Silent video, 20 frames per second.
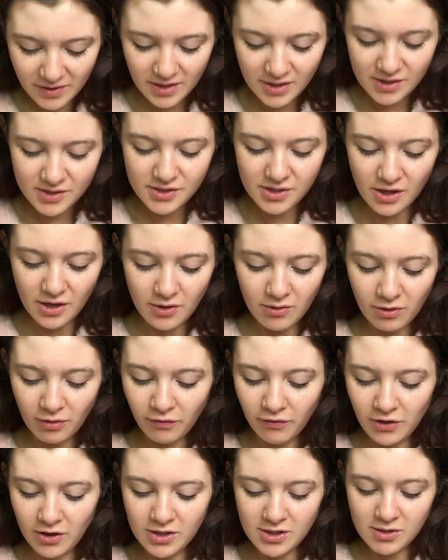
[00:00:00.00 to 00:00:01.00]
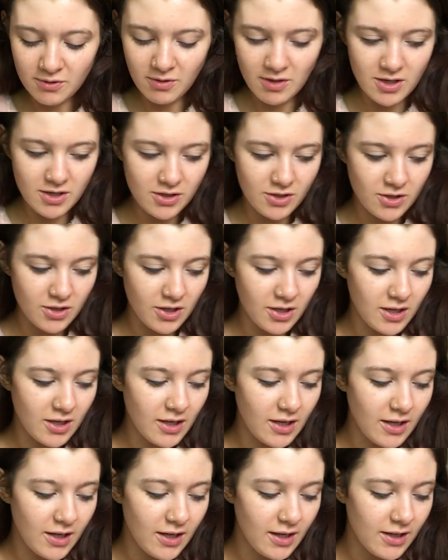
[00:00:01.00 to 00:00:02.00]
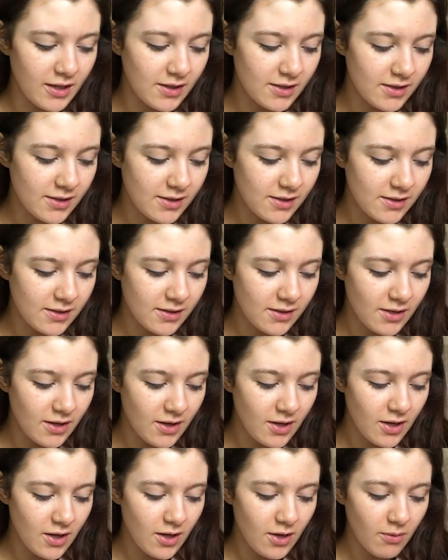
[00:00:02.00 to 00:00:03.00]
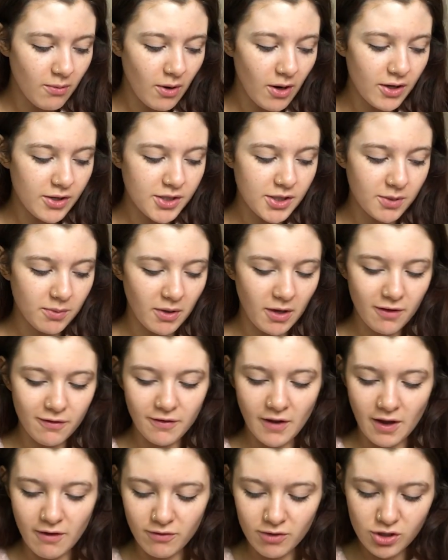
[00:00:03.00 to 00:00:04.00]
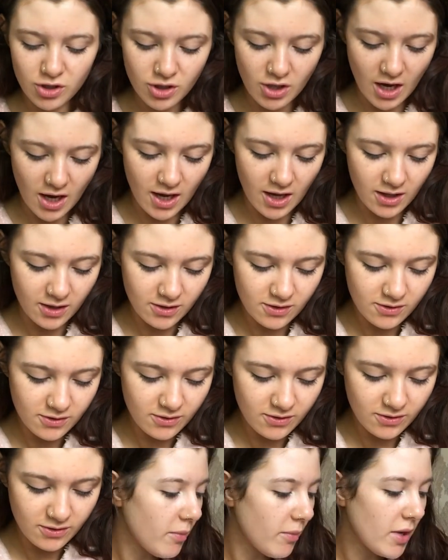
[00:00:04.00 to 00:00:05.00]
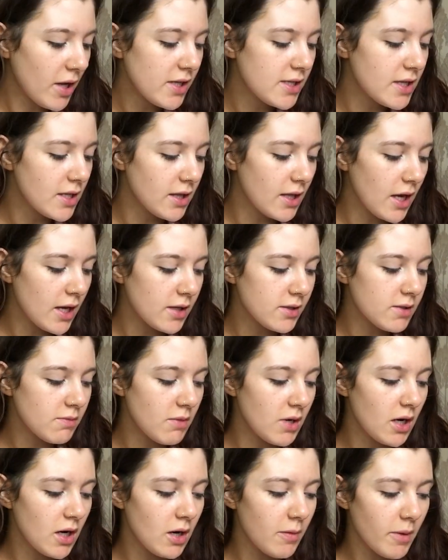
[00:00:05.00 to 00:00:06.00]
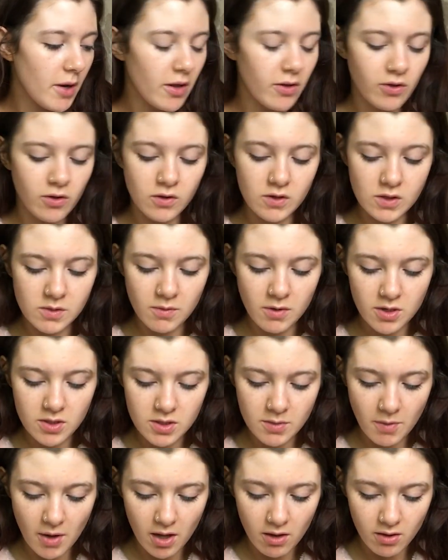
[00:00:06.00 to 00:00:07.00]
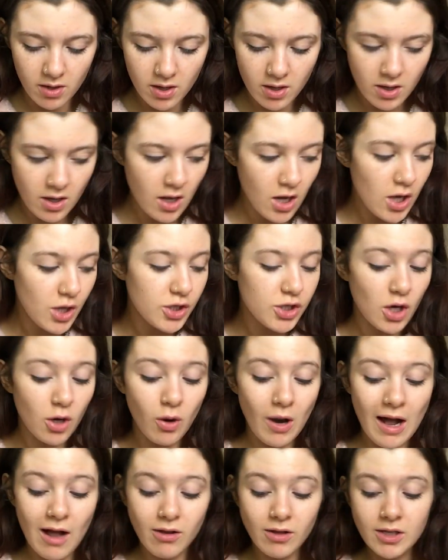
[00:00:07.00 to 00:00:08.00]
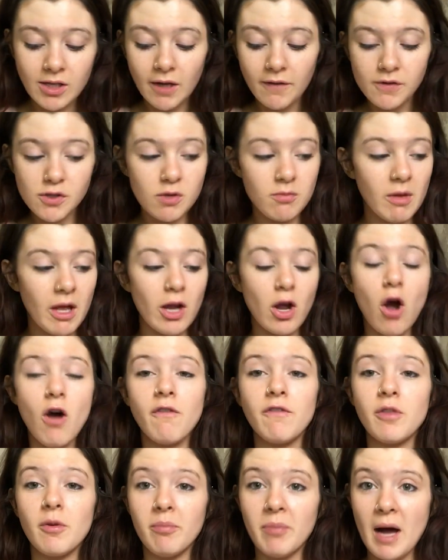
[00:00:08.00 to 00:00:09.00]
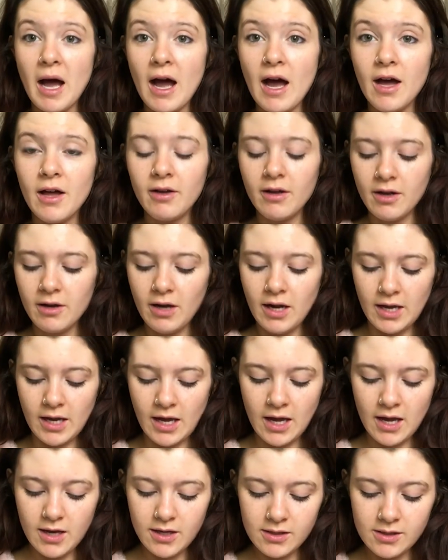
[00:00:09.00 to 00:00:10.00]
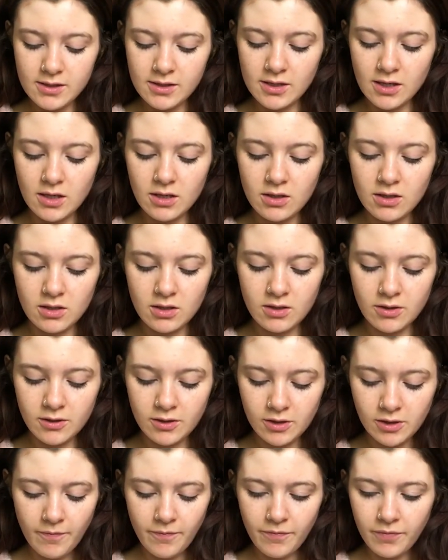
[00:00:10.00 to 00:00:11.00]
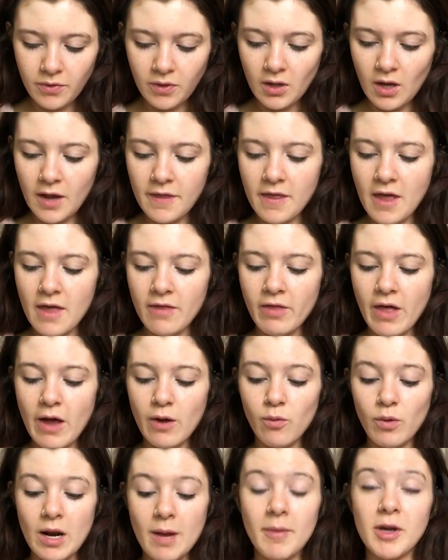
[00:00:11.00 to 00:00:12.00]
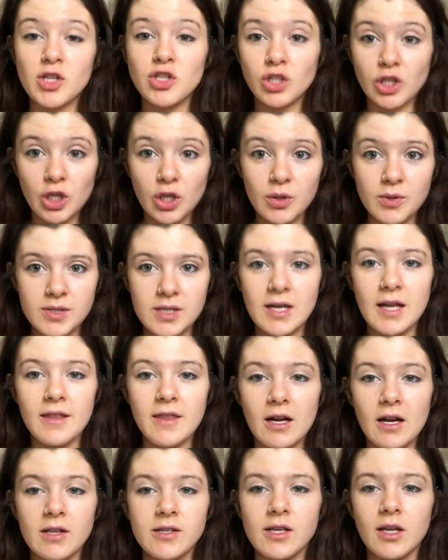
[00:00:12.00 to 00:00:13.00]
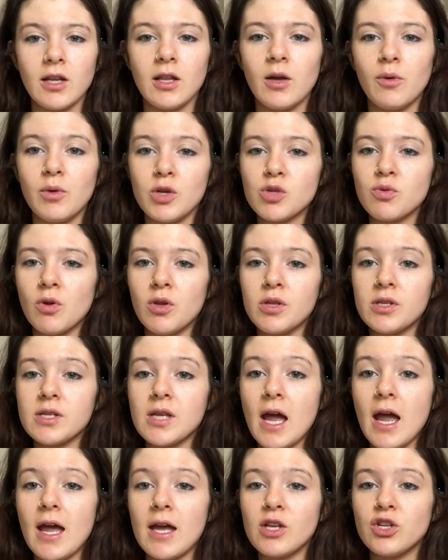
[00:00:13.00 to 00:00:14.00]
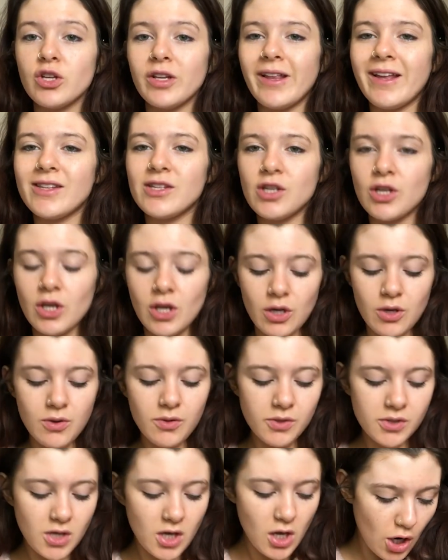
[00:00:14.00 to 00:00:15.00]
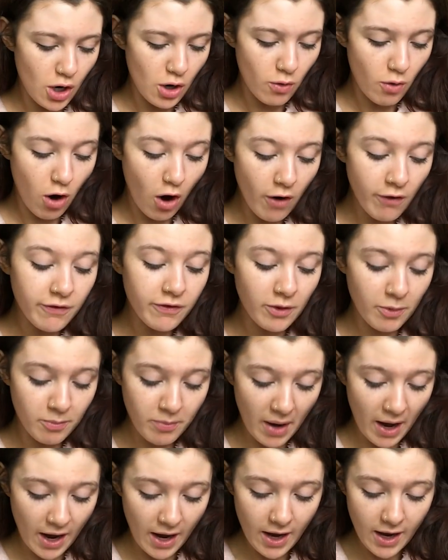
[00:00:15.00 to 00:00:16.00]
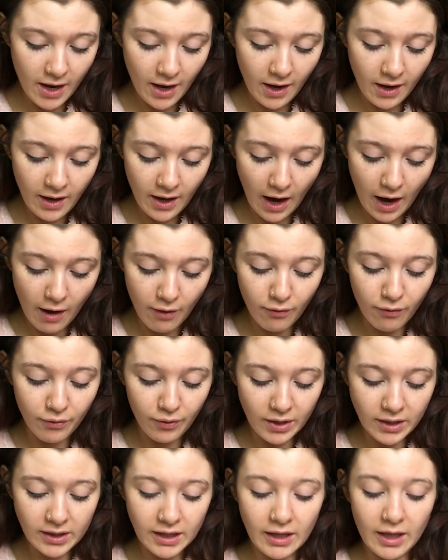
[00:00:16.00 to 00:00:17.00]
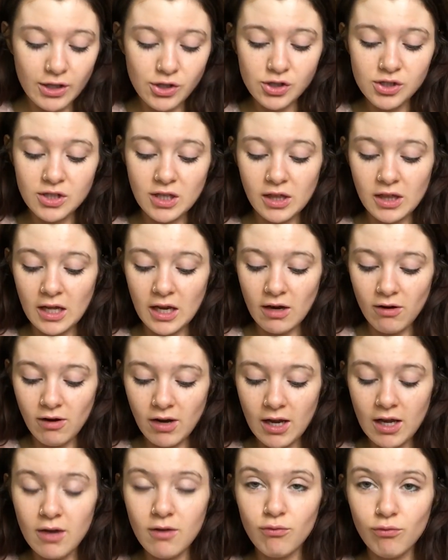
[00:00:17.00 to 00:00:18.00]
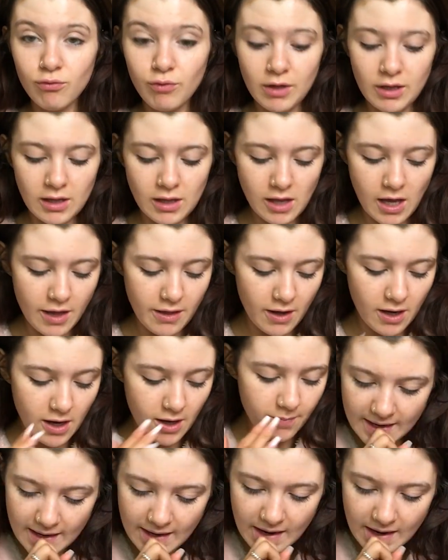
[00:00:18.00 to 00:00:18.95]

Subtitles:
So the first question is, what are some of your favourite shades? guessing that's meaning about the Conspiracy palette. So I'll give some like off the bat, I guess. And then like when I'm actually using it, then I'll tell you like which ones I actually like to use. So off the bat, I really like Just a Theory, really like that.